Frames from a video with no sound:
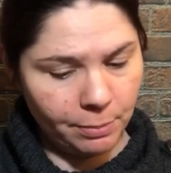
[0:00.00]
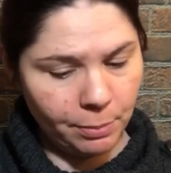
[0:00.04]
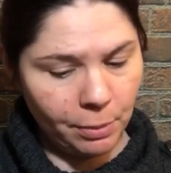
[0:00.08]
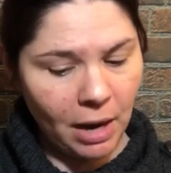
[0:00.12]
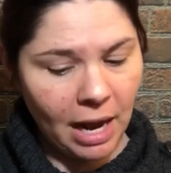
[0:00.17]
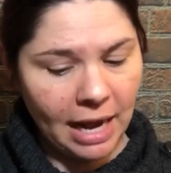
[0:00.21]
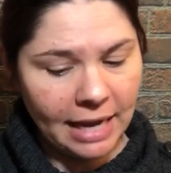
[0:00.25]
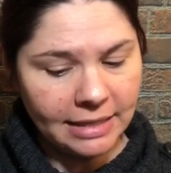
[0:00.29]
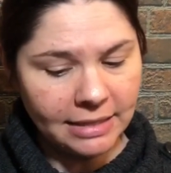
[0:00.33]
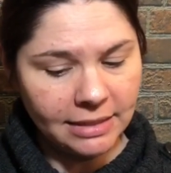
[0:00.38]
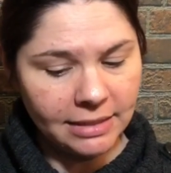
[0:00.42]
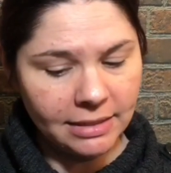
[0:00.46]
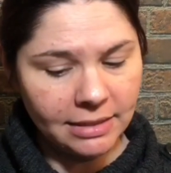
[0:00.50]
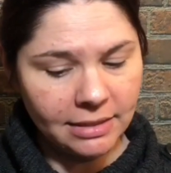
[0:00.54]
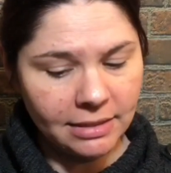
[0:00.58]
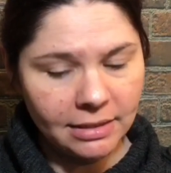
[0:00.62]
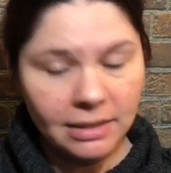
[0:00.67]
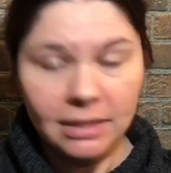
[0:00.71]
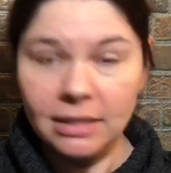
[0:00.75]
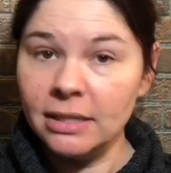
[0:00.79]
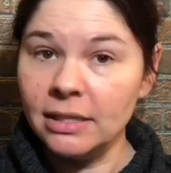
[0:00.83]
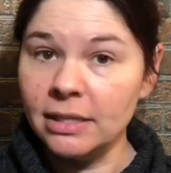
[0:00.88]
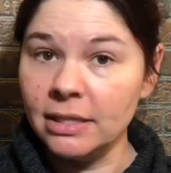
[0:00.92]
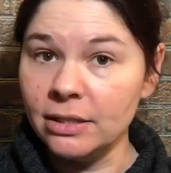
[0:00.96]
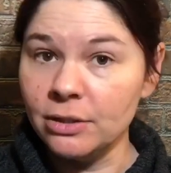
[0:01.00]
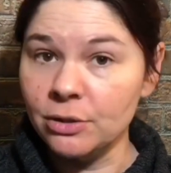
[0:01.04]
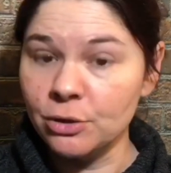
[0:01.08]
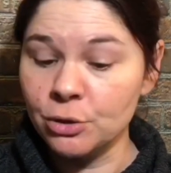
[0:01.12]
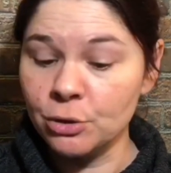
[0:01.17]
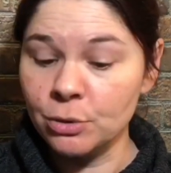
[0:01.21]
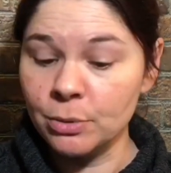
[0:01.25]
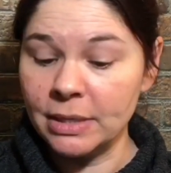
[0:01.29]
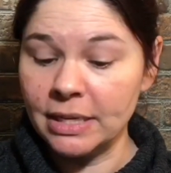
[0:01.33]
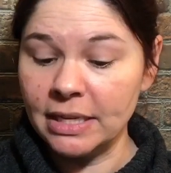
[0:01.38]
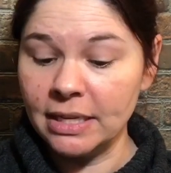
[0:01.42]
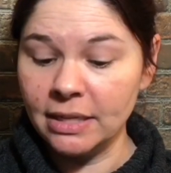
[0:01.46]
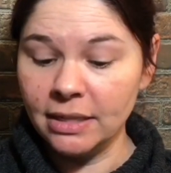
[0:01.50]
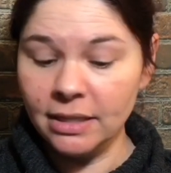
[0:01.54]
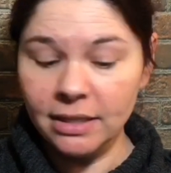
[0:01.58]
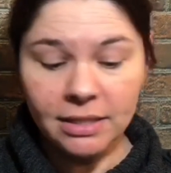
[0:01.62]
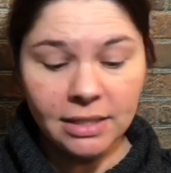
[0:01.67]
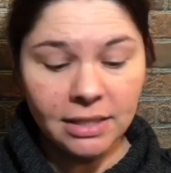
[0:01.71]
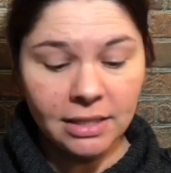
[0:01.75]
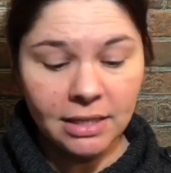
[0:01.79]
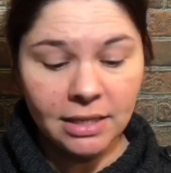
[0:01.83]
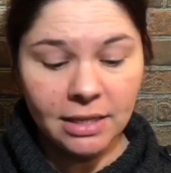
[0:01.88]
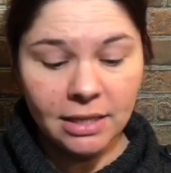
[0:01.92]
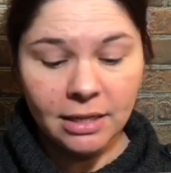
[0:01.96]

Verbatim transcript: a price. Intrigued?